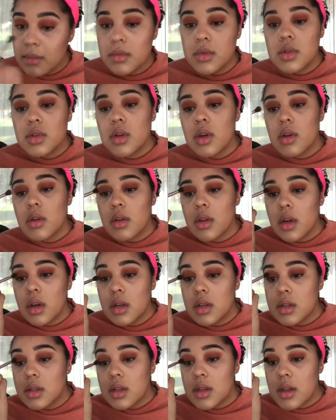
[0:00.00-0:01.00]
So
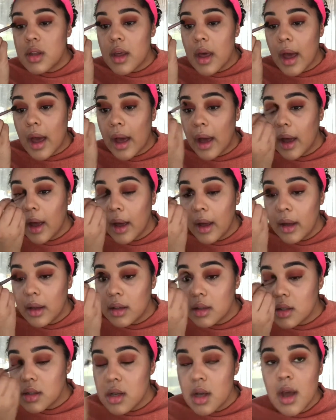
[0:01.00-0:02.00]
there's
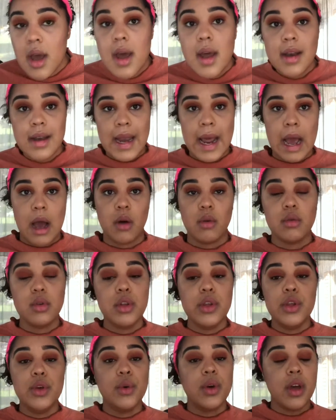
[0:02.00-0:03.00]
that. Now,
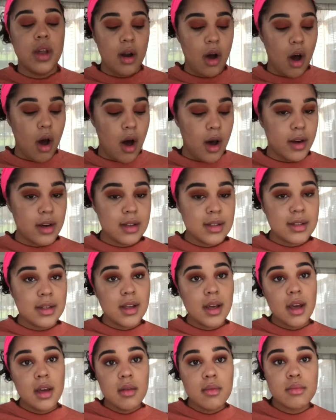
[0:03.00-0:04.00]
you can
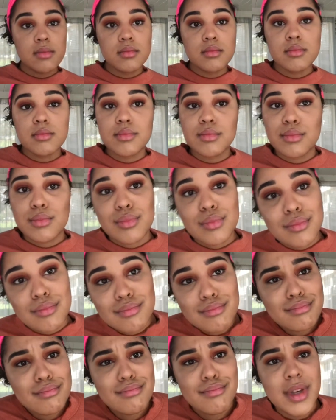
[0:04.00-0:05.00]
honestly
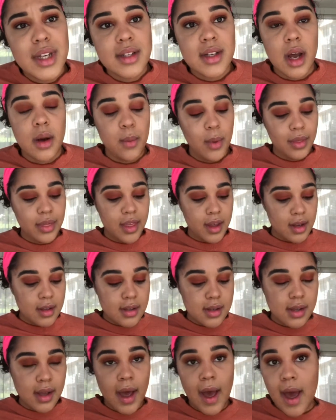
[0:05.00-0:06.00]
be done with
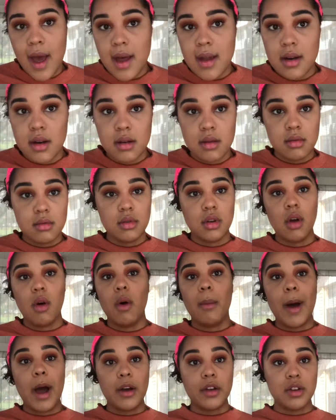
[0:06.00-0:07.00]
this and go
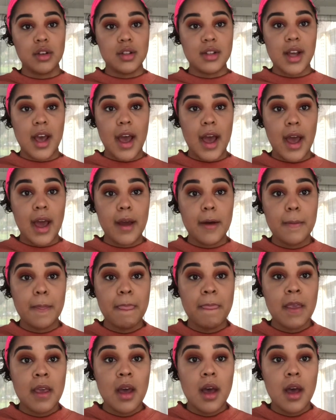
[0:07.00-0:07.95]
about your day.